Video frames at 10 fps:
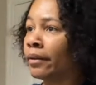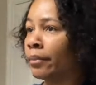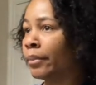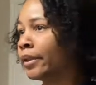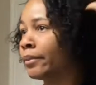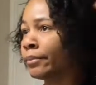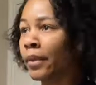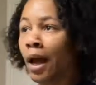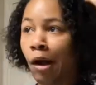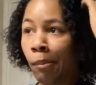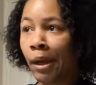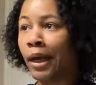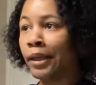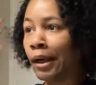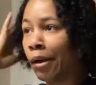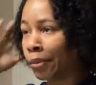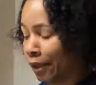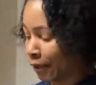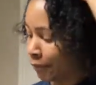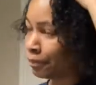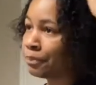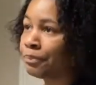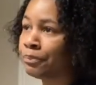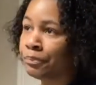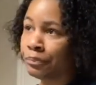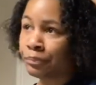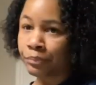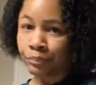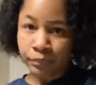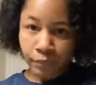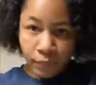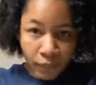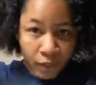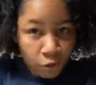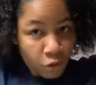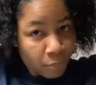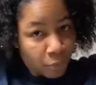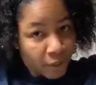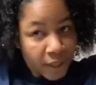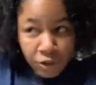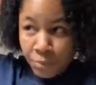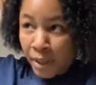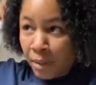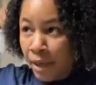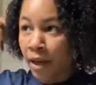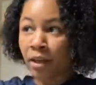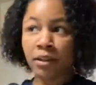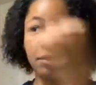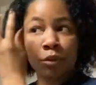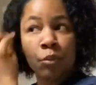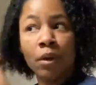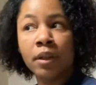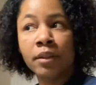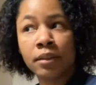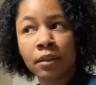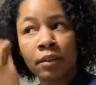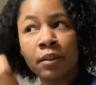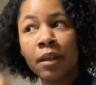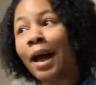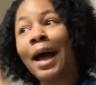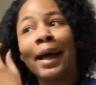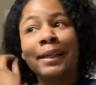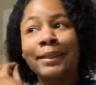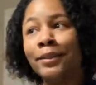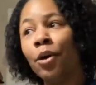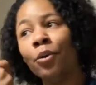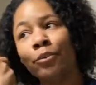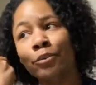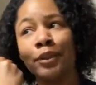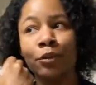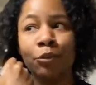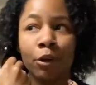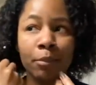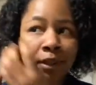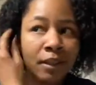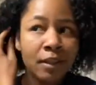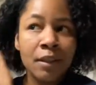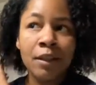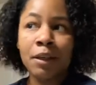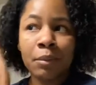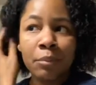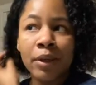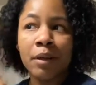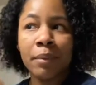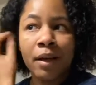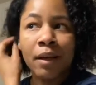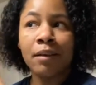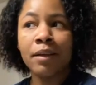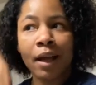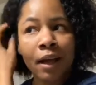but I don't mind it, I don't care. You can bring out your baby hairs if you want. I don't normally bring them out.